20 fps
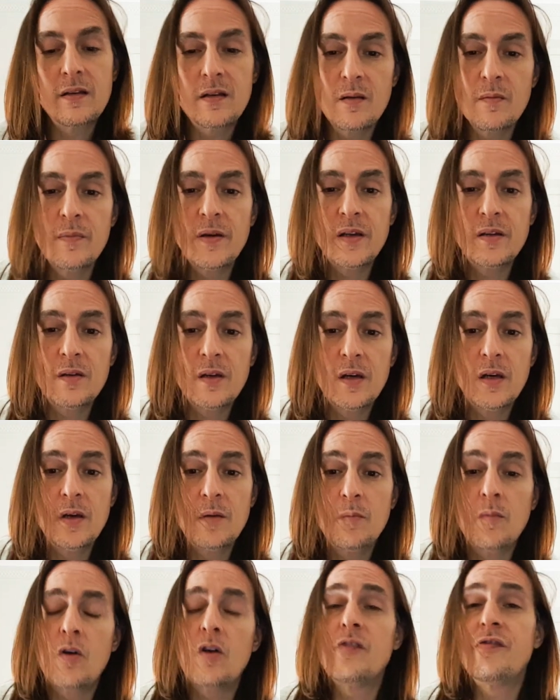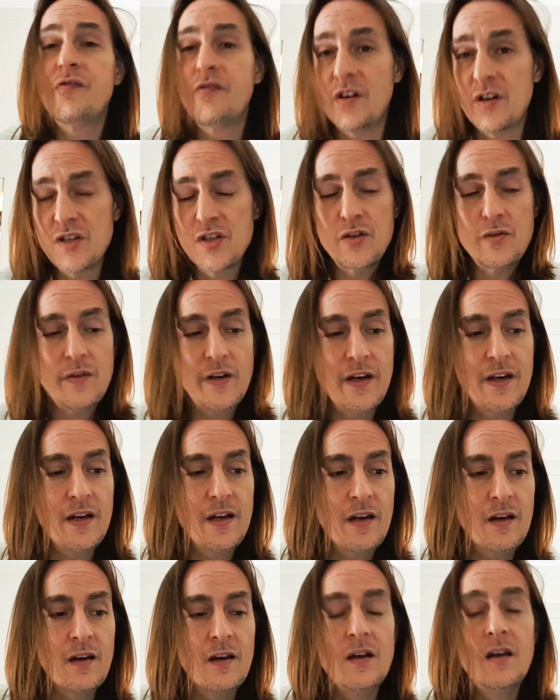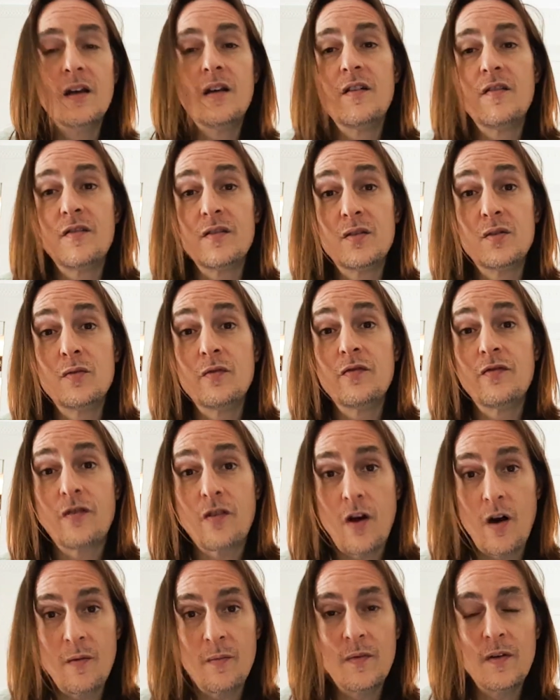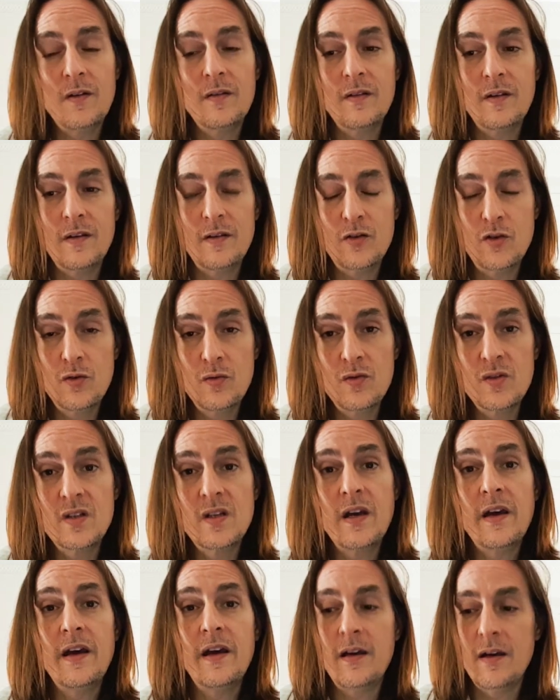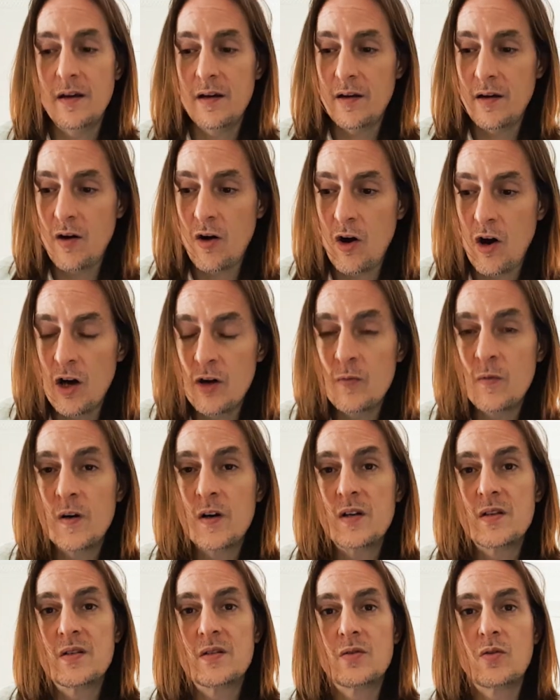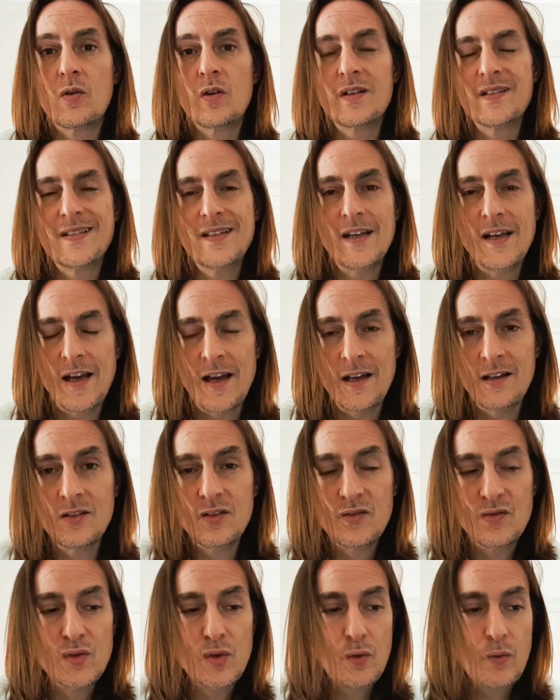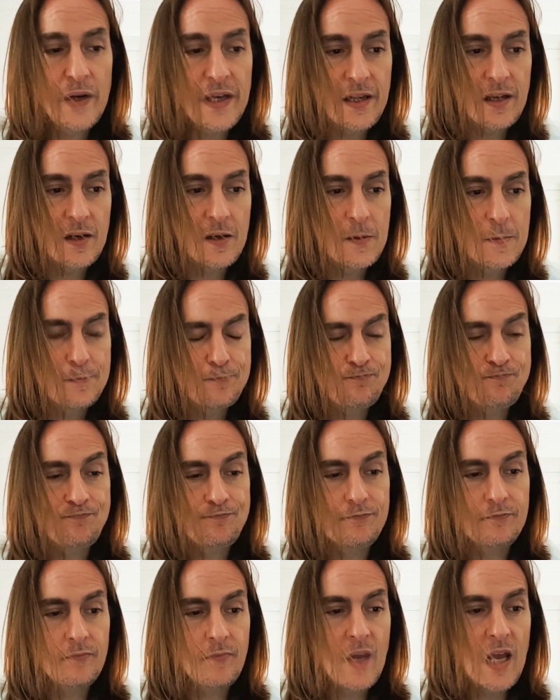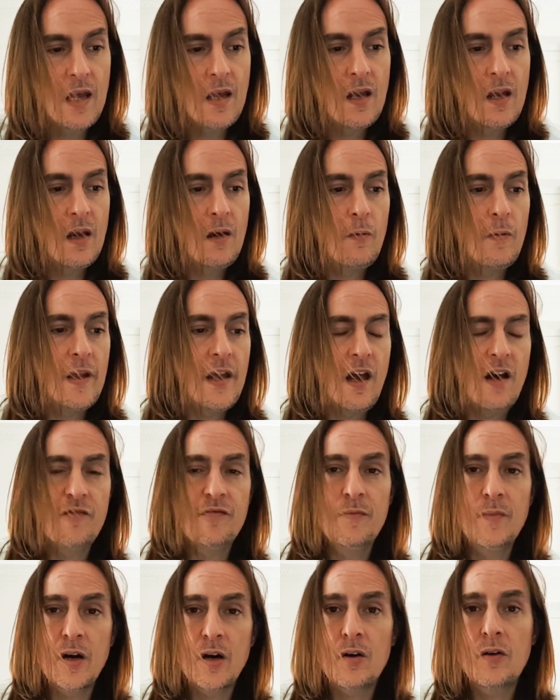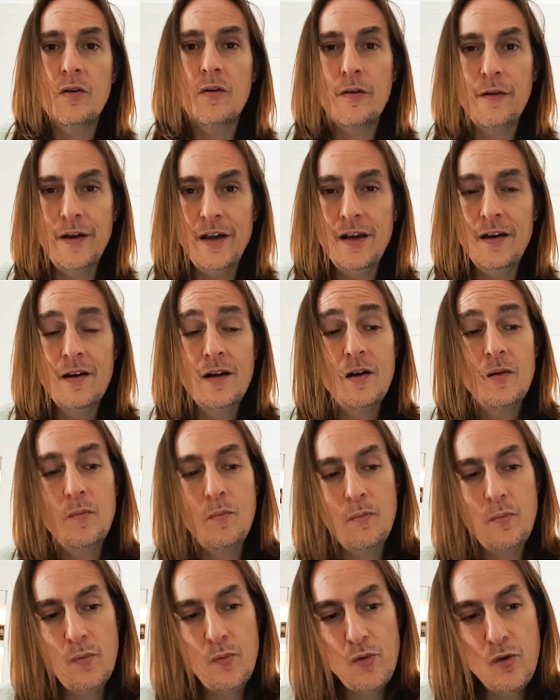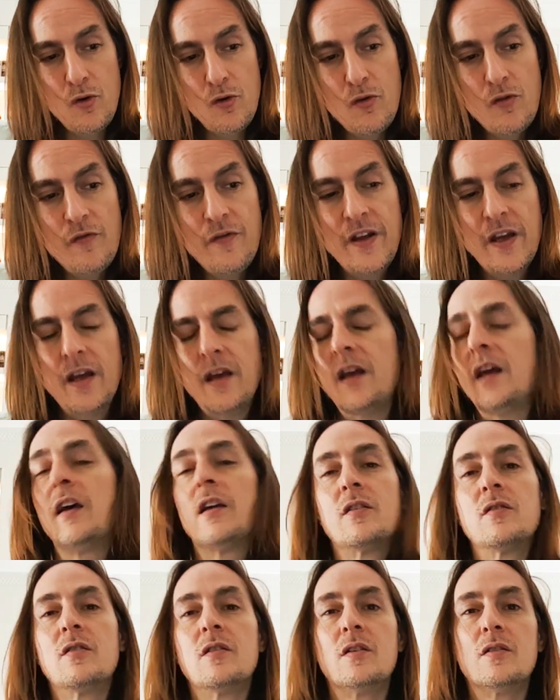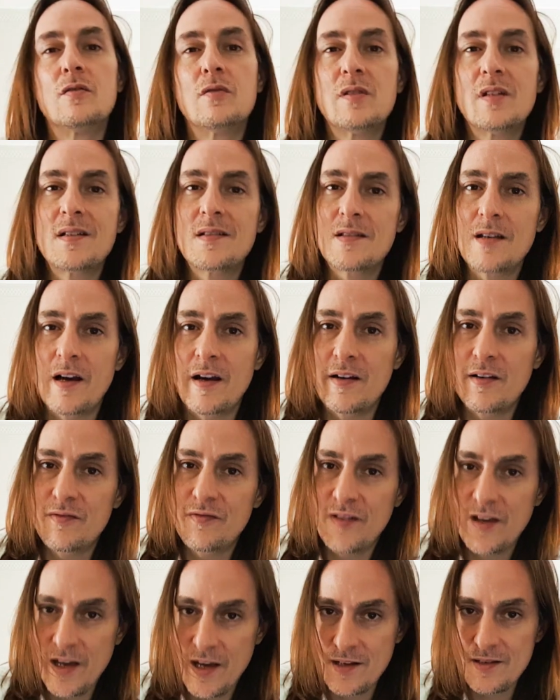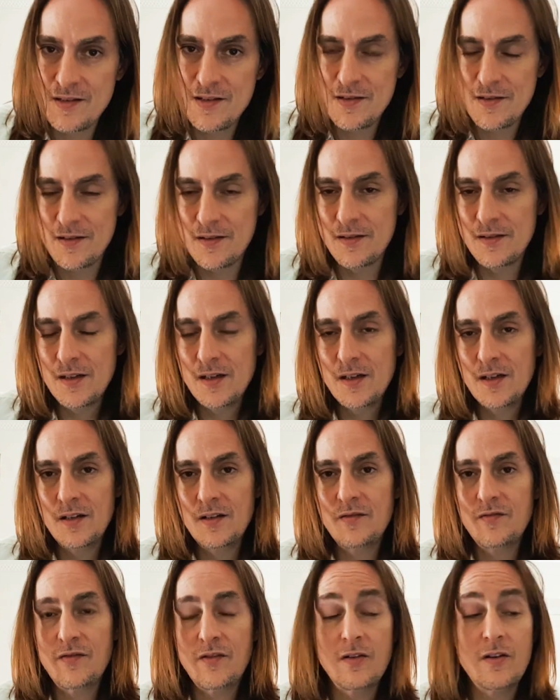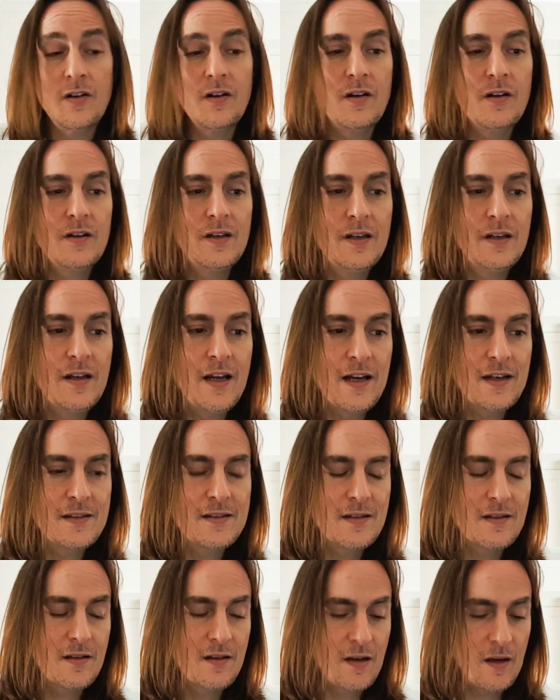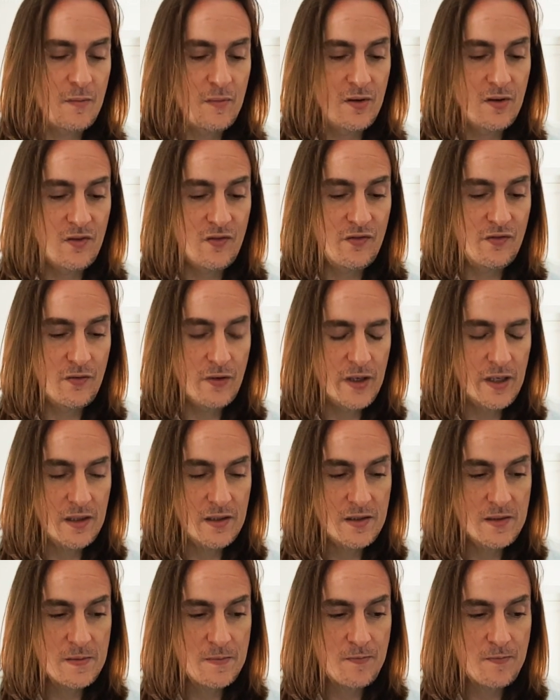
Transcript: bit more frustrating from Tuesday onwards towards the end of the week. We have Mercury moving in to the sign of Cancer for the next couple of weeks.